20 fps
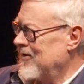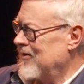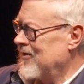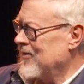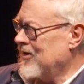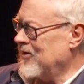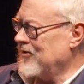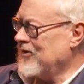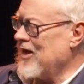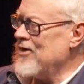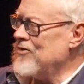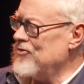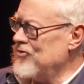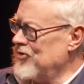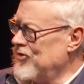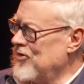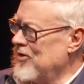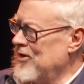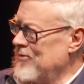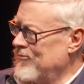Because I
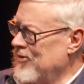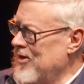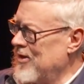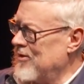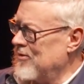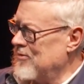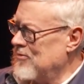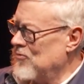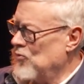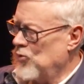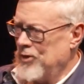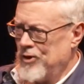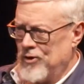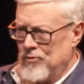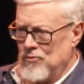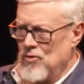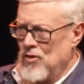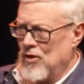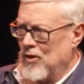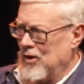understood up front, we're in a
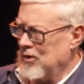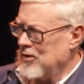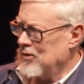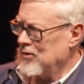war.